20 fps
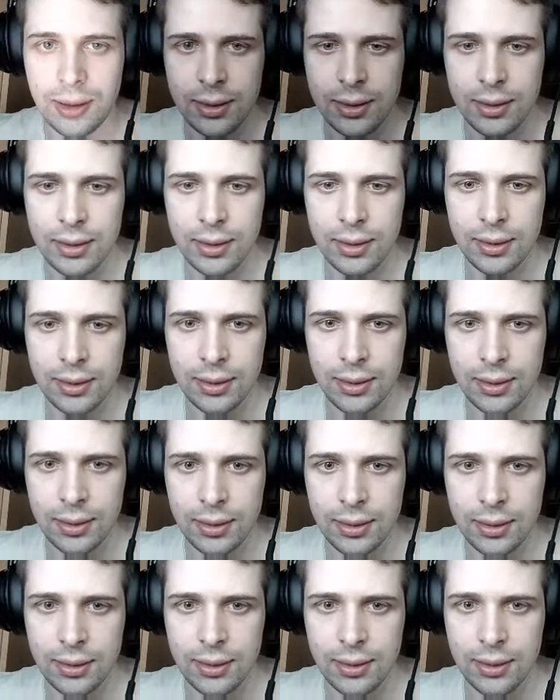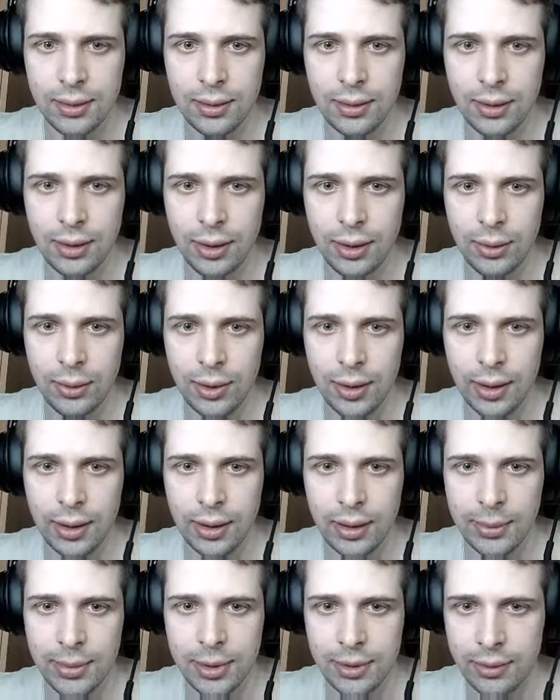the UI
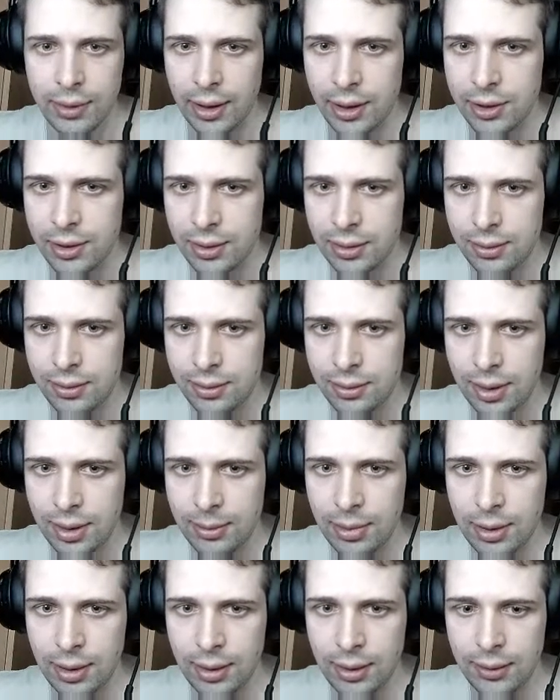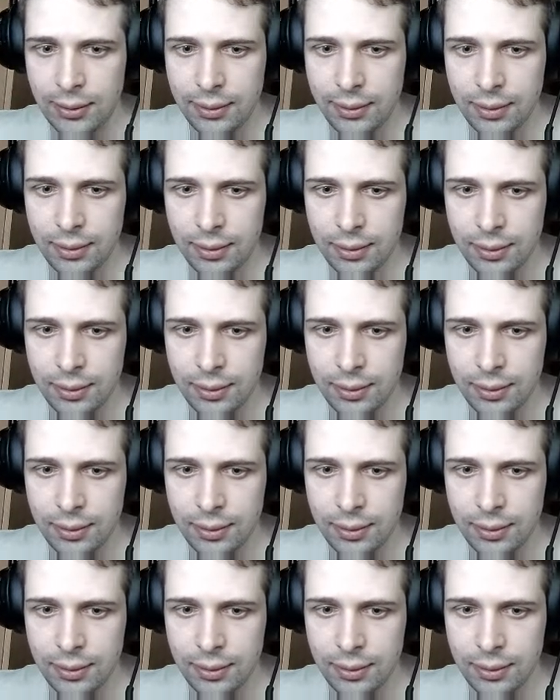abstraction, I believe.